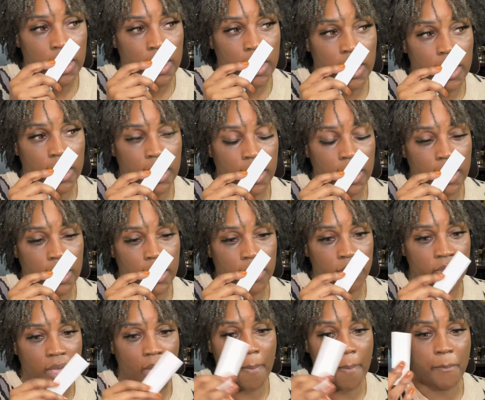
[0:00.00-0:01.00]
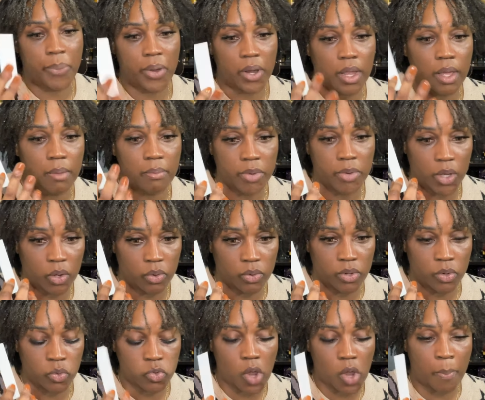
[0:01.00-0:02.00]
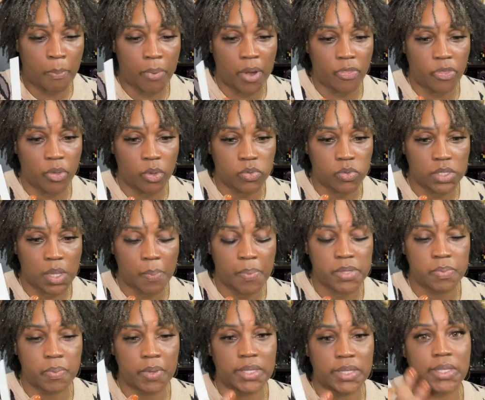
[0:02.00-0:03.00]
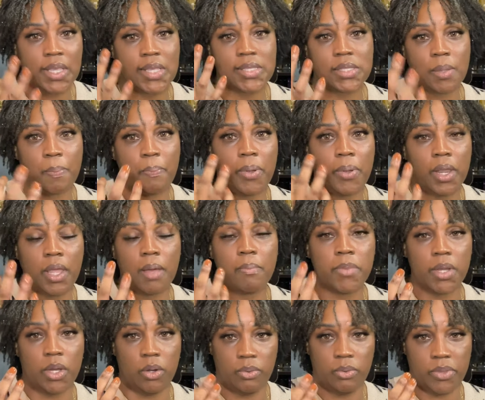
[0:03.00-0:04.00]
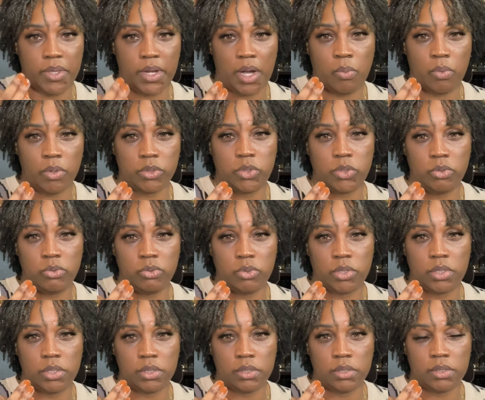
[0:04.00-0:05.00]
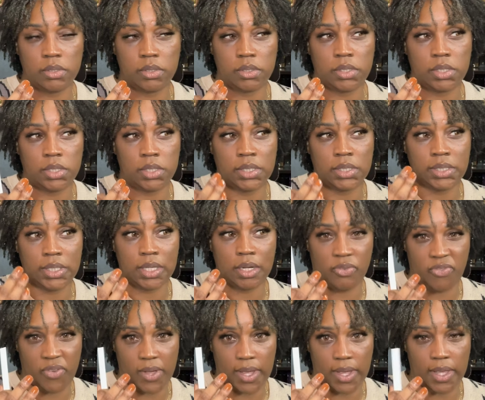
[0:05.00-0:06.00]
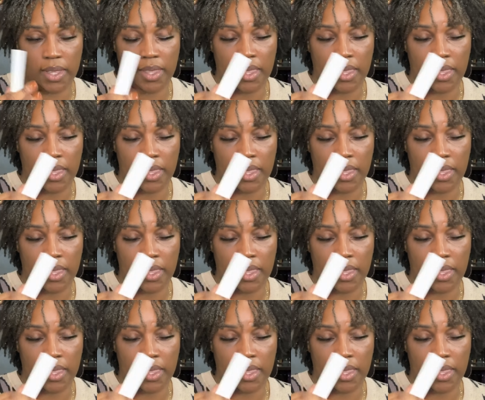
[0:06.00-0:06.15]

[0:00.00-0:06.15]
And that plum note, the reason I brought those up is because it's the plum note that I want you to identify.